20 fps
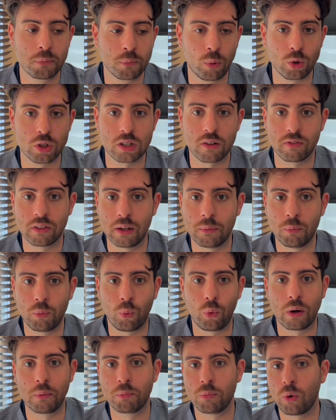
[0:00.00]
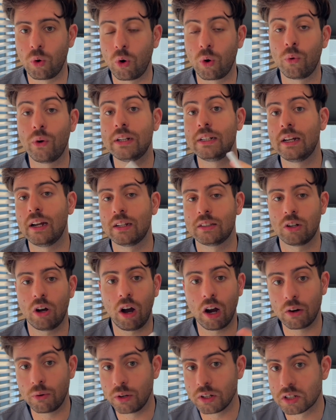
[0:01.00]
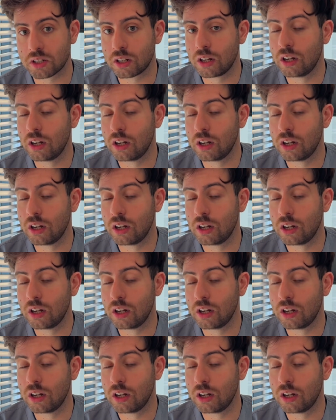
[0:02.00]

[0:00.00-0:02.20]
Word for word: most of them were already at high risk